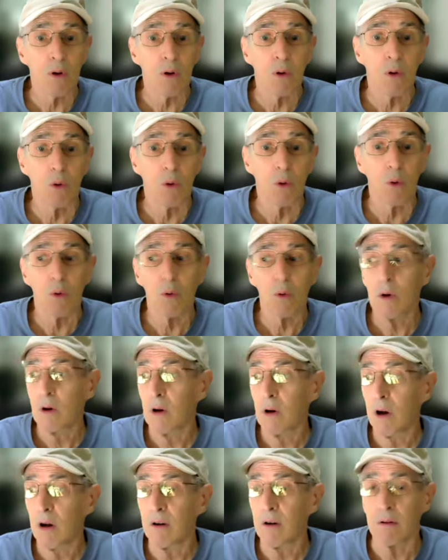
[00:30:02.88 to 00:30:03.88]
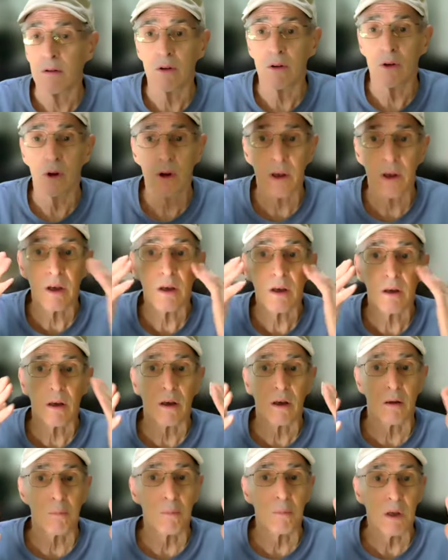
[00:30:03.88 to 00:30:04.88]
who are looking
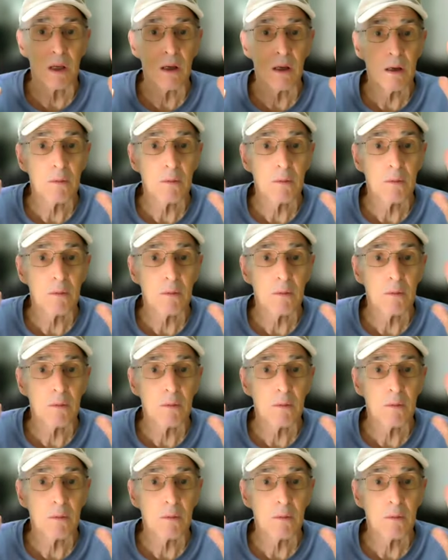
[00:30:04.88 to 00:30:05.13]
at me